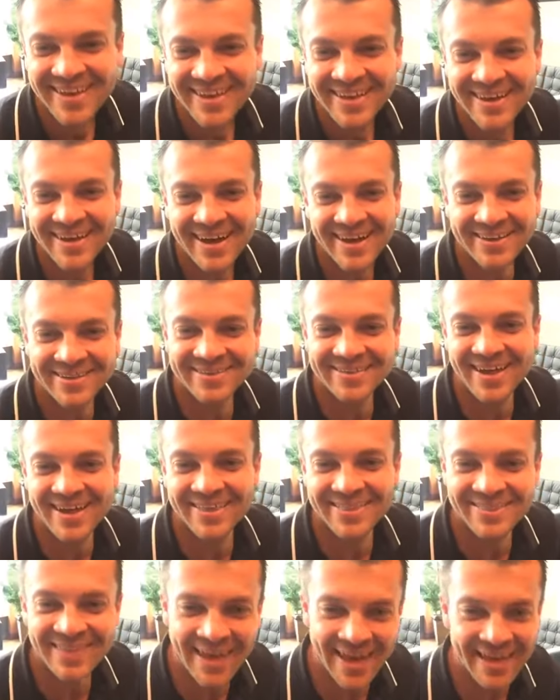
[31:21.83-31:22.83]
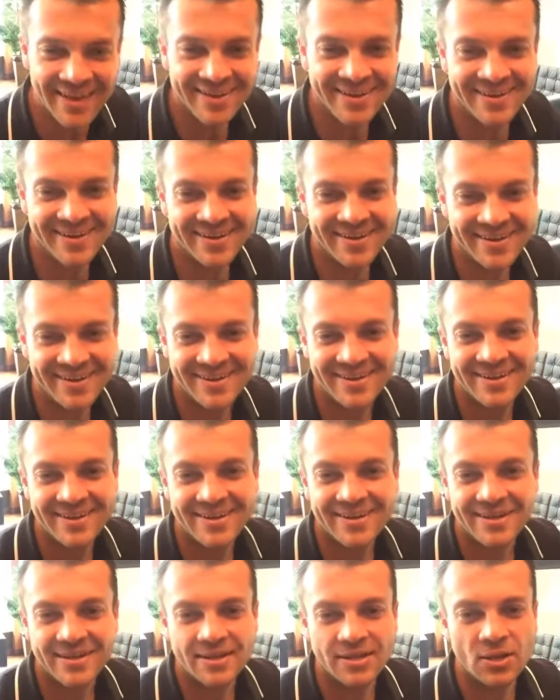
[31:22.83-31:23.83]
How do you like that, huh?
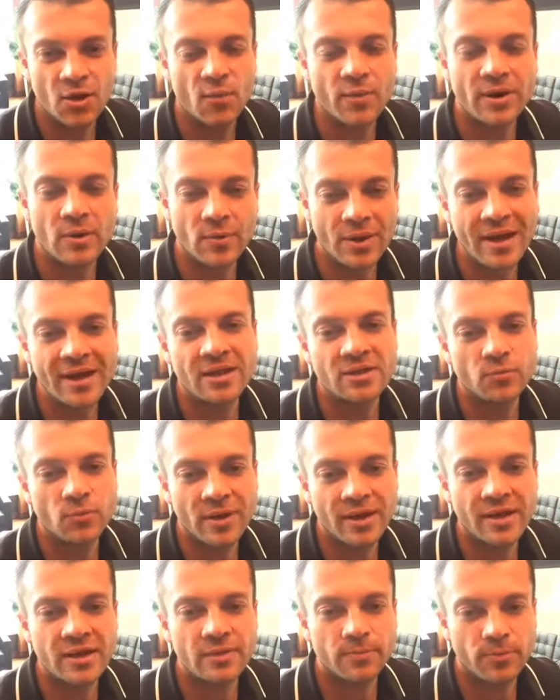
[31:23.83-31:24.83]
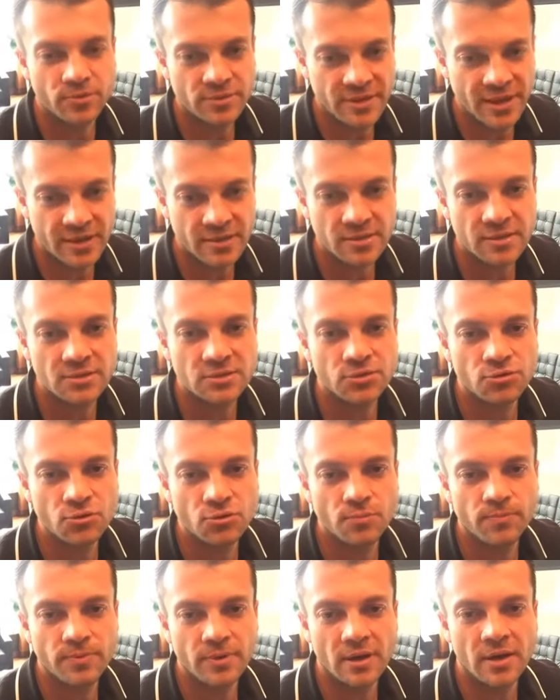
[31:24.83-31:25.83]
No, we gotta protect this
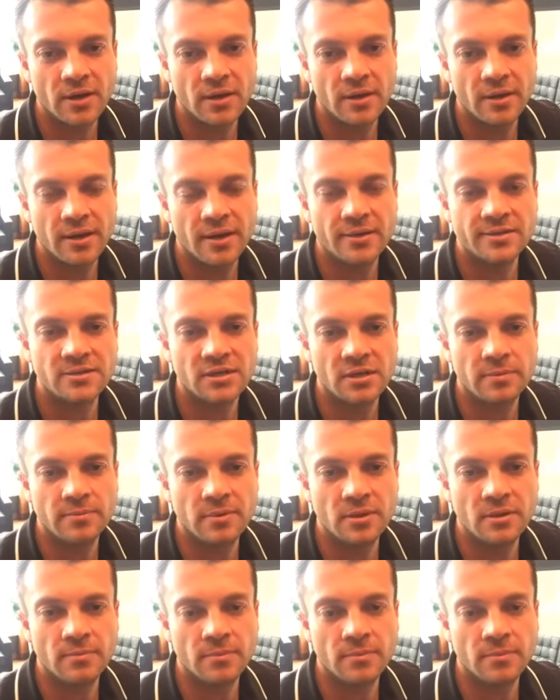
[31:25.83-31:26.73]
group, and it's gonna be.